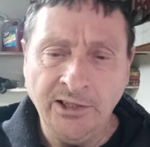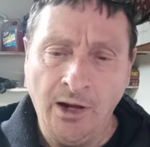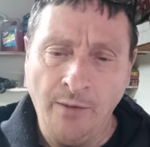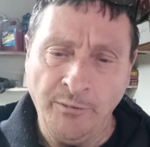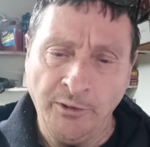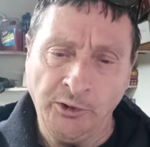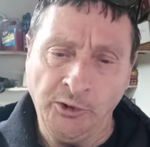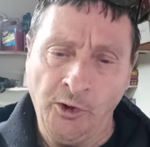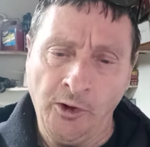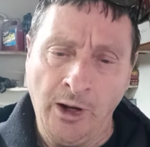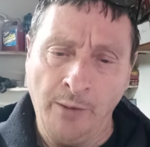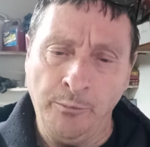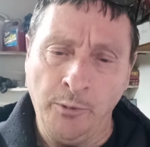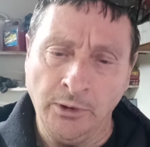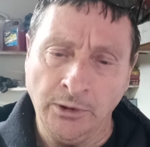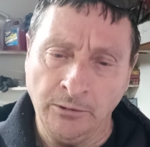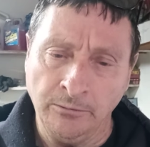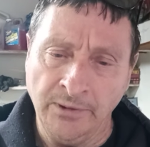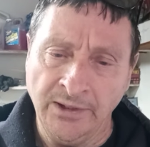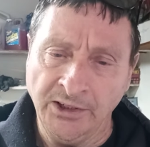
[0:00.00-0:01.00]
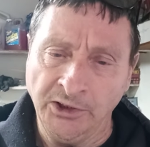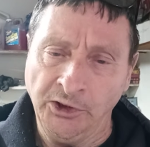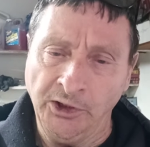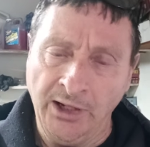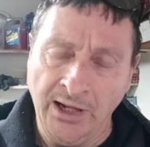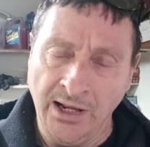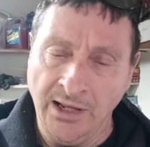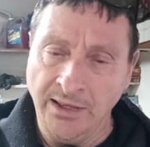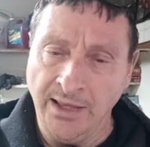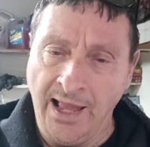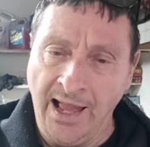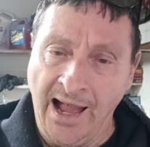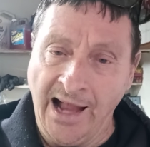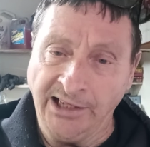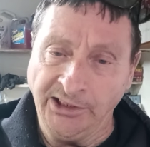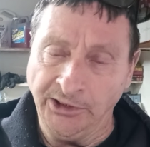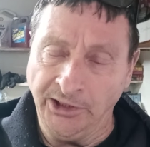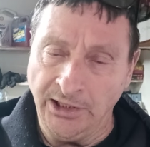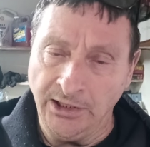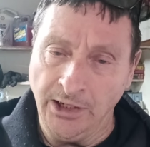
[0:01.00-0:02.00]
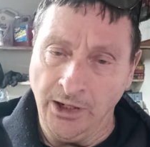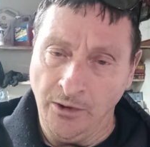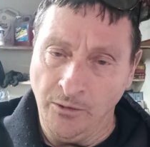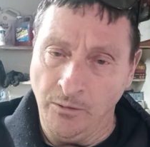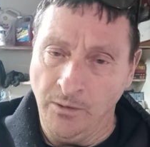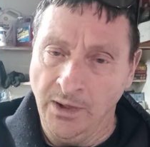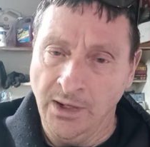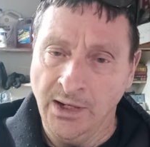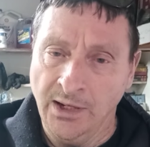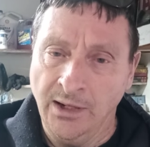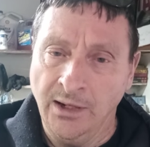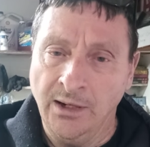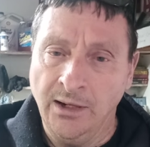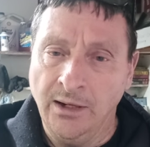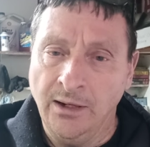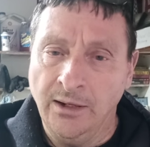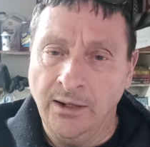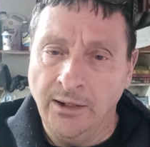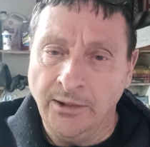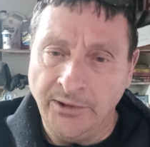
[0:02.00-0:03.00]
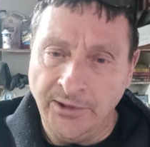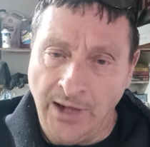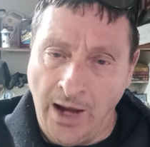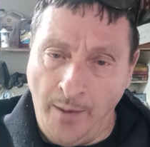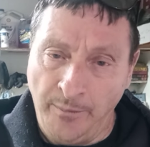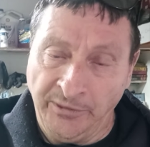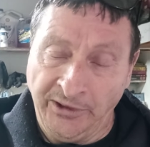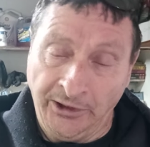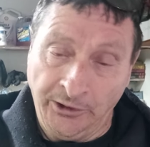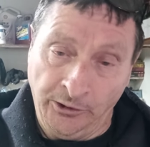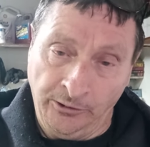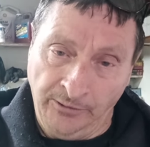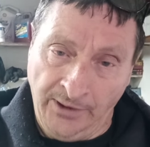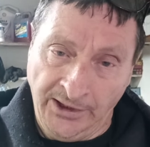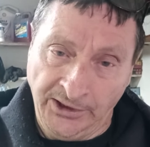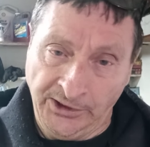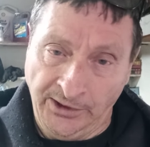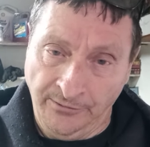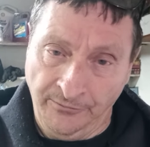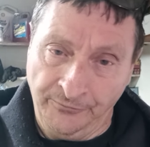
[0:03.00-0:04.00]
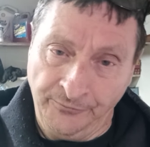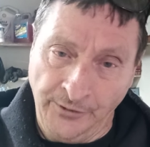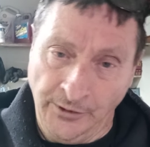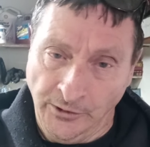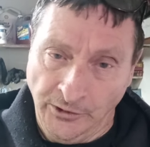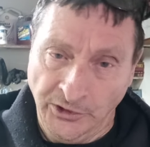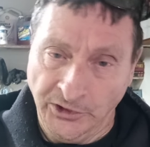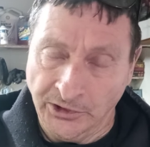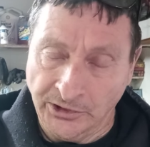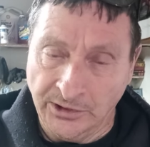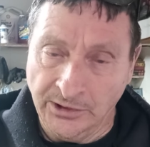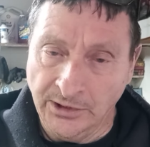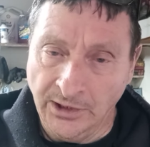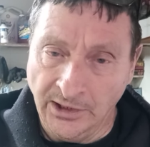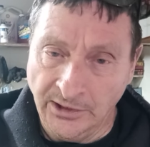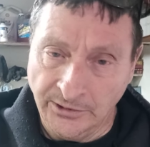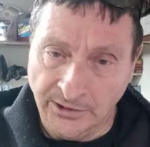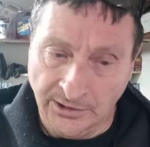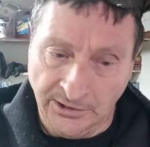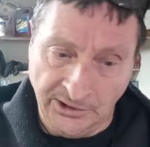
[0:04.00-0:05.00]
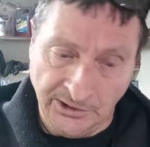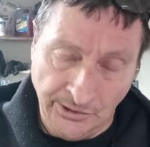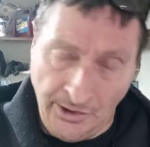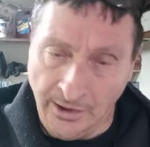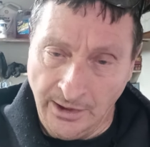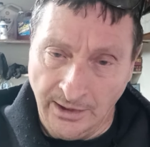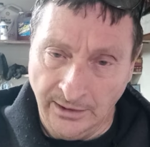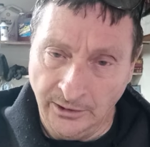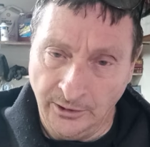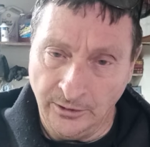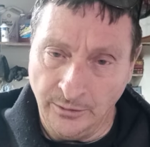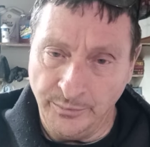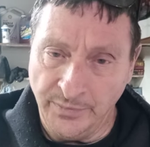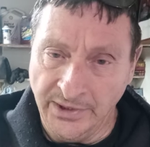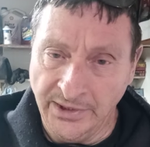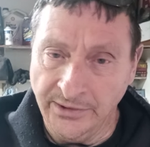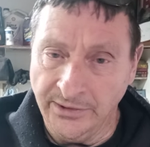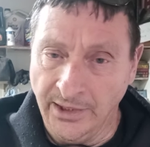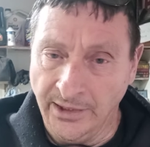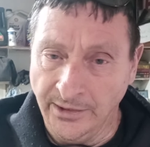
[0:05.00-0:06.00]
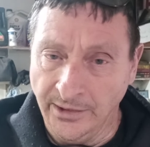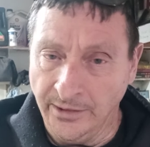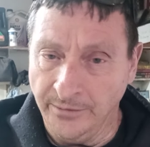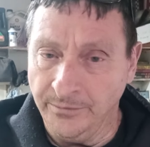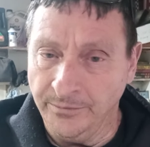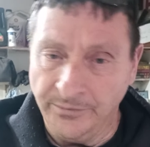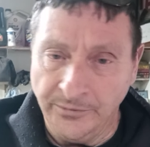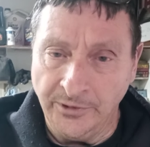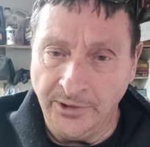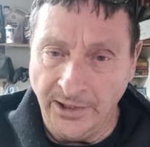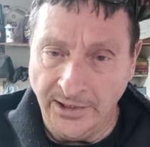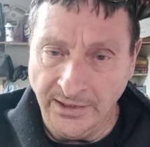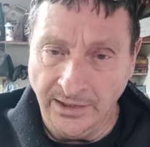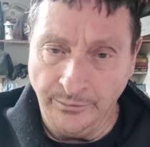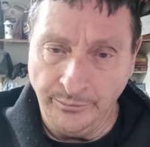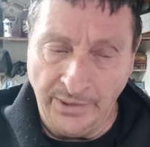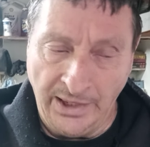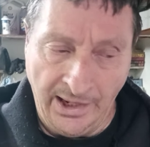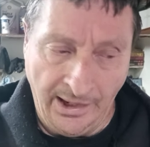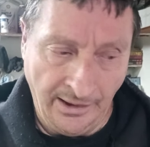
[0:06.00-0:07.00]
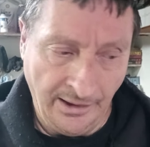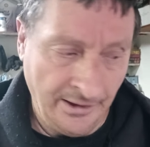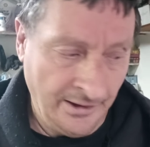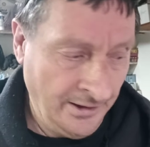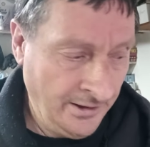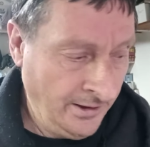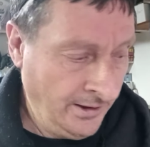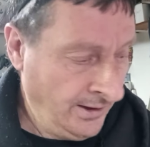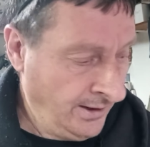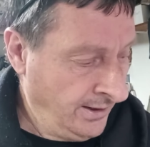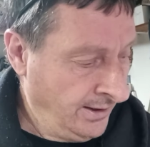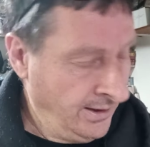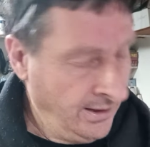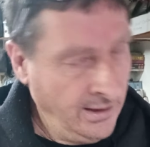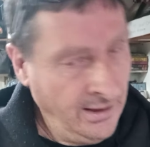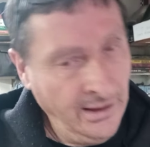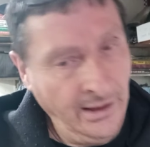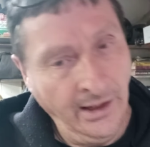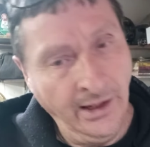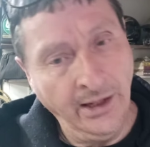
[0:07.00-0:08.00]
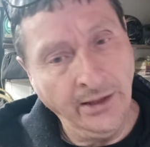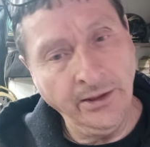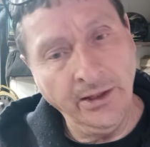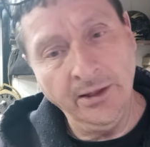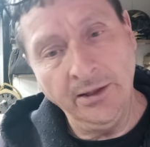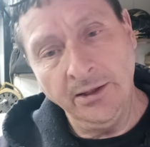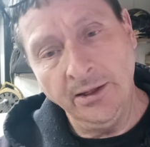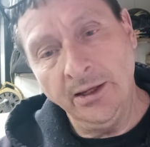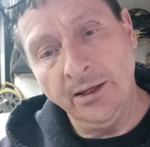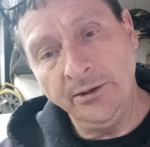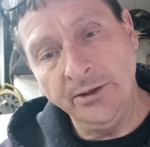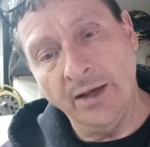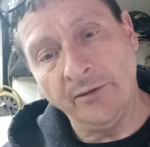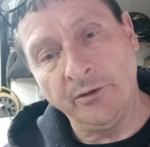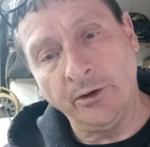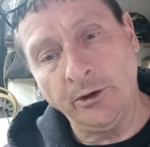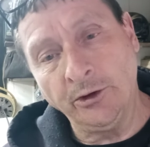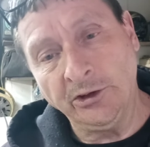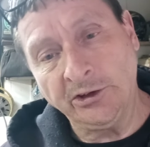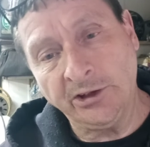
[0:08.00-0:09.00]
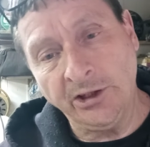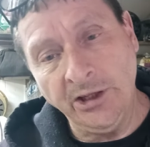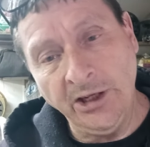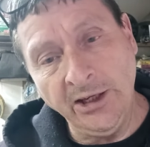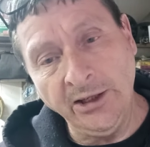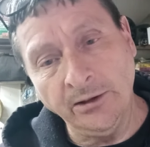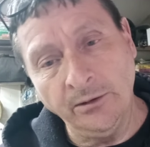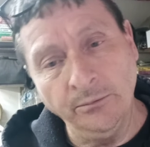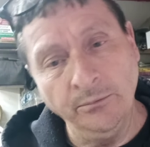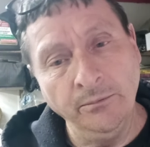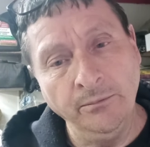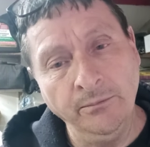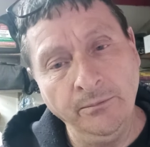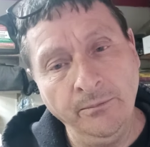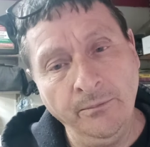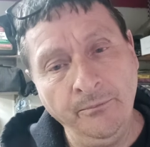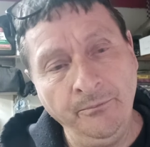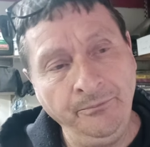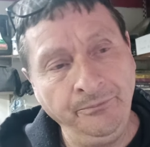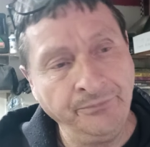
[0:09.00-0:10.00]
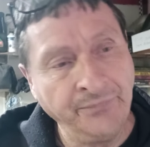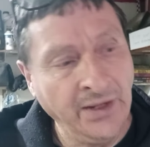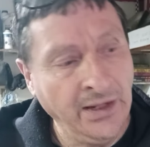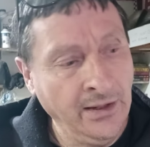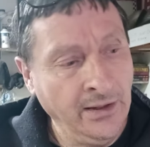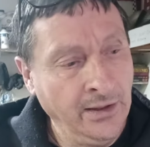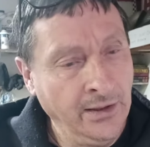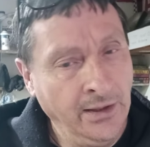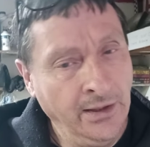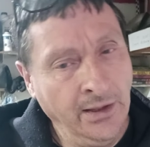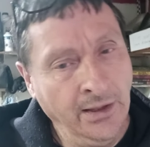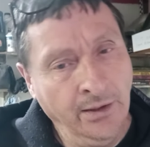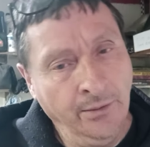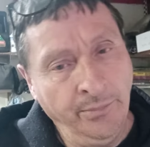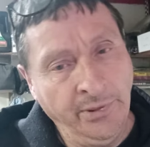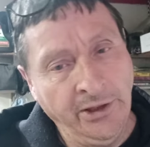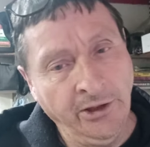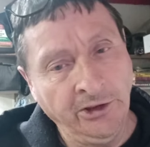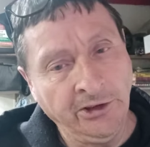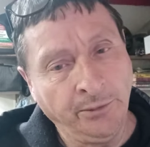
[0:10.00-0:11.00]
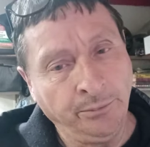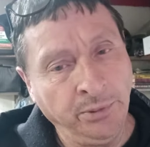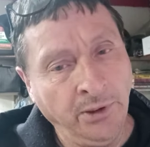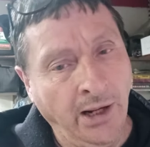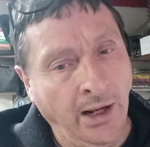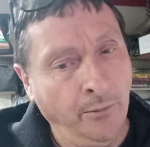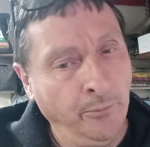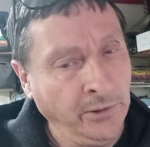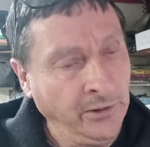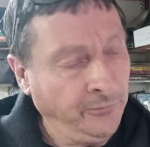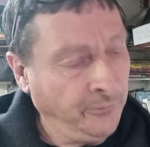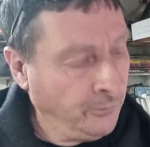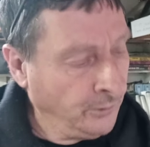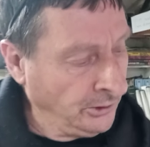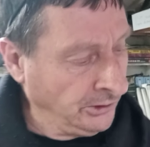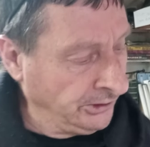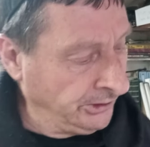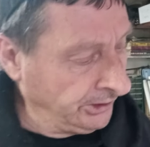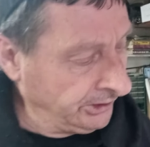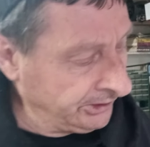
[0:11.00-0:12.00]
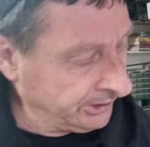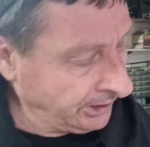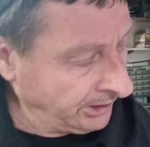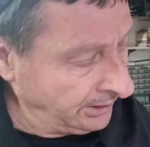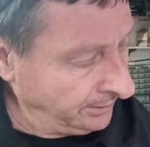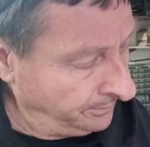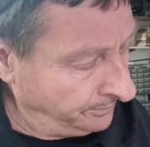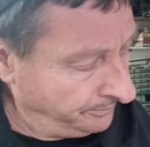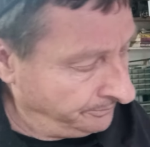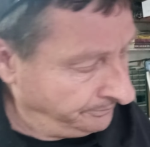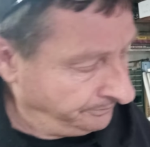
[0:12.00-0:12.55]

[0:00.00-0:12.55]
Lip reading: tell them to choke up on a wrench and actually go the opposite direction first, to snug it a little bit, then tighten it back. And it never hurts to heat them. But here's the problem with the 460.